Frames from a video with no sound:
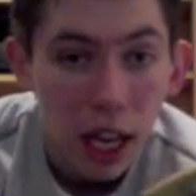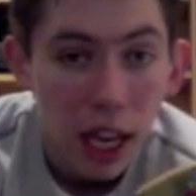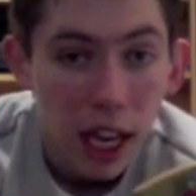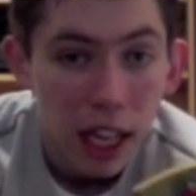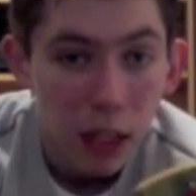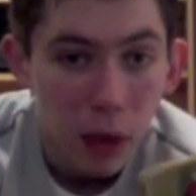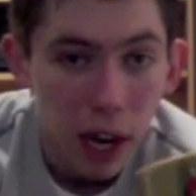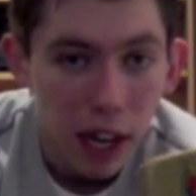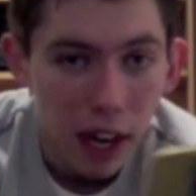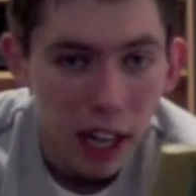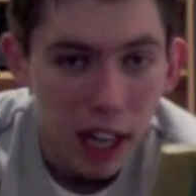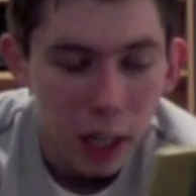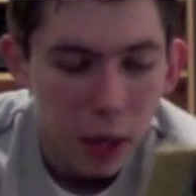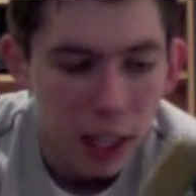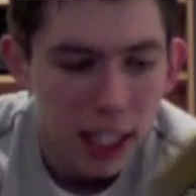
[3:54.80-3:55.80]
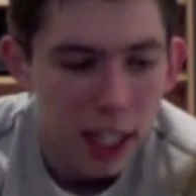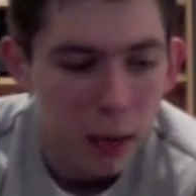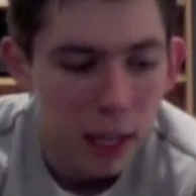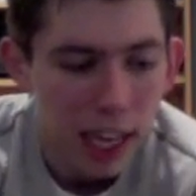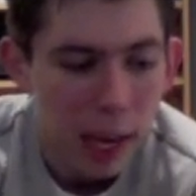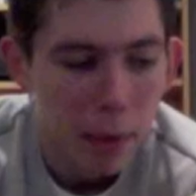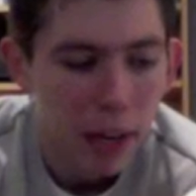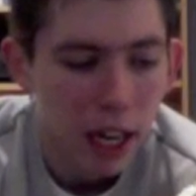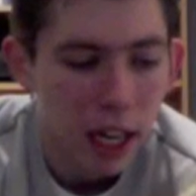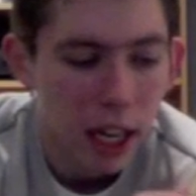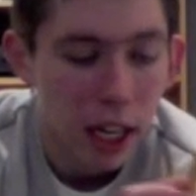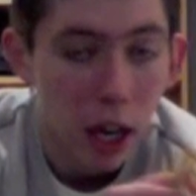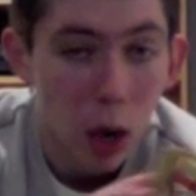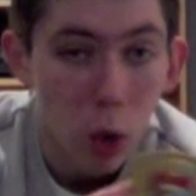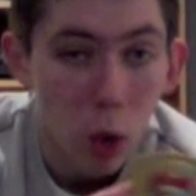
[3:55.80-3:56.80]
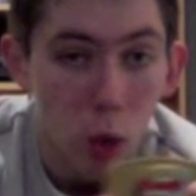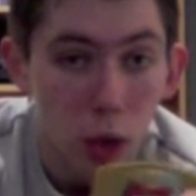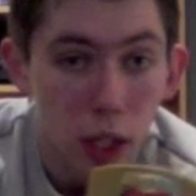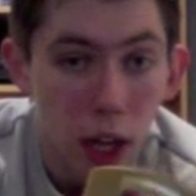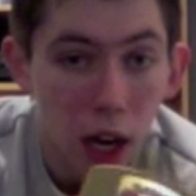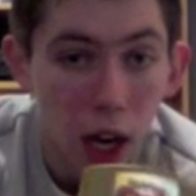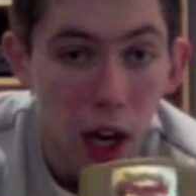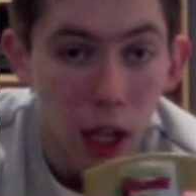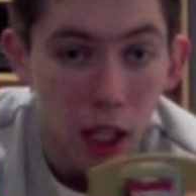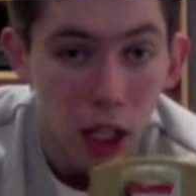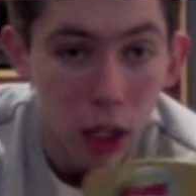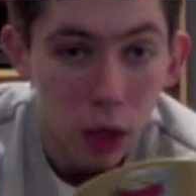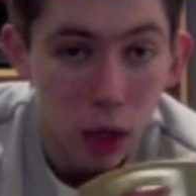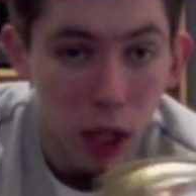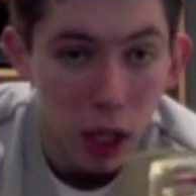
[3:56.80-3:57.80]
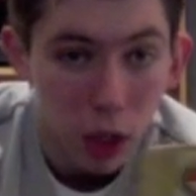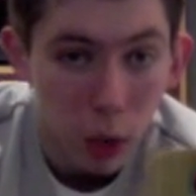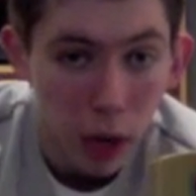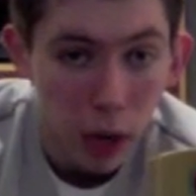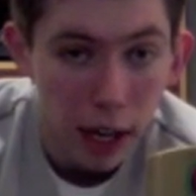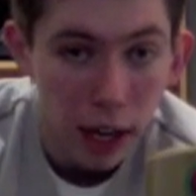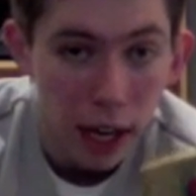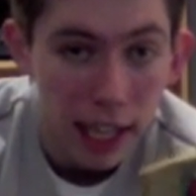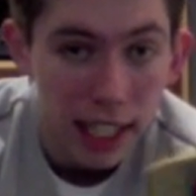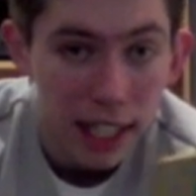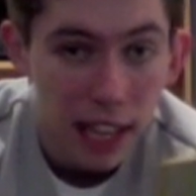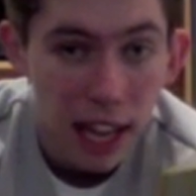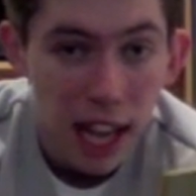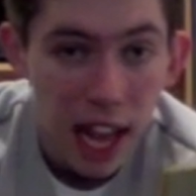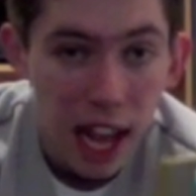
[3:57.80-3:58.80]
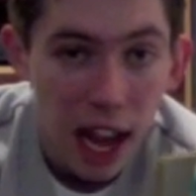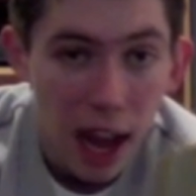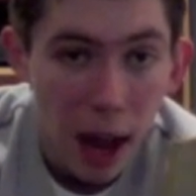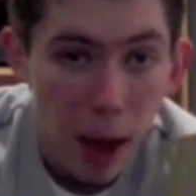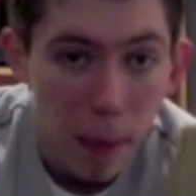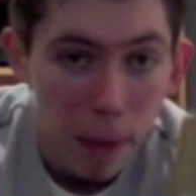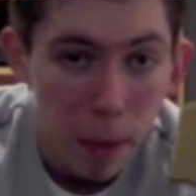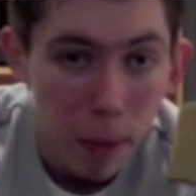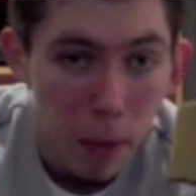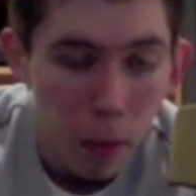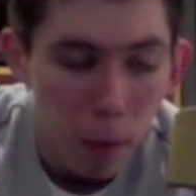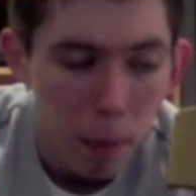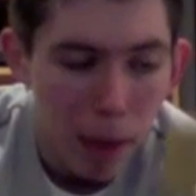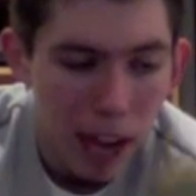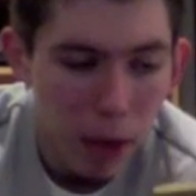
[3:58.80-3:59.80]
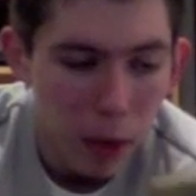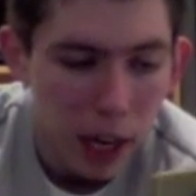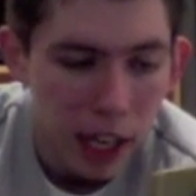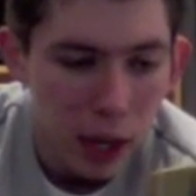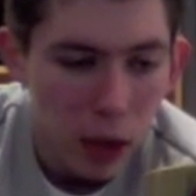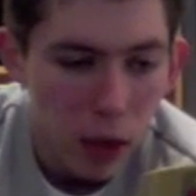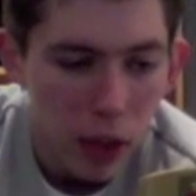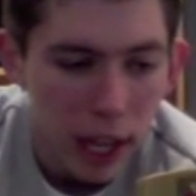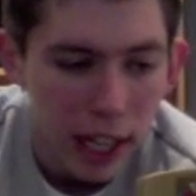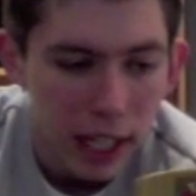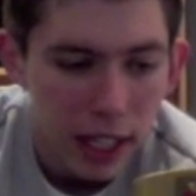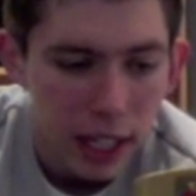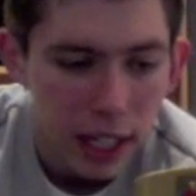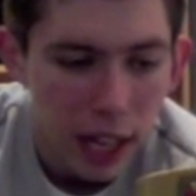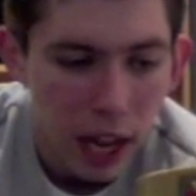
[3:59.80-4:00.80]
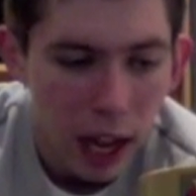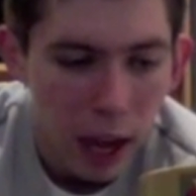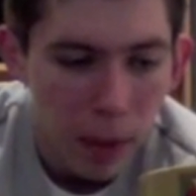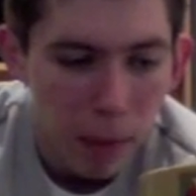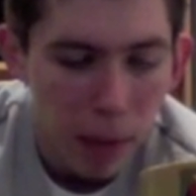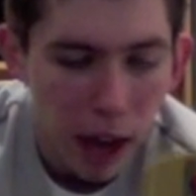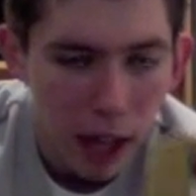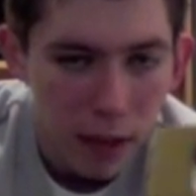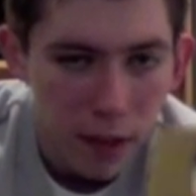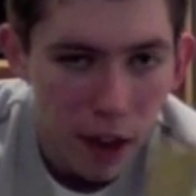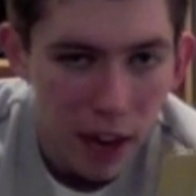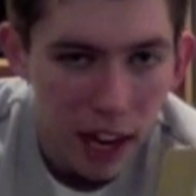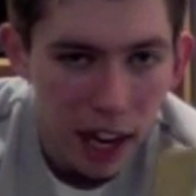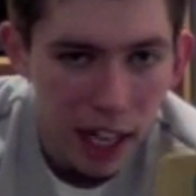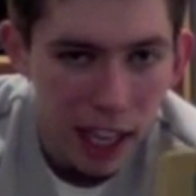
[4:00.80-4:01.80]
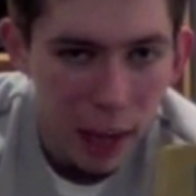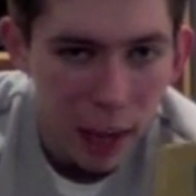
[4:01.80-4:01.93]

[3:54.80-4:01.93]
It's quite a nice one because this one came in like a gold cart, so it looks quite nice. Back when I got this, I was very lucky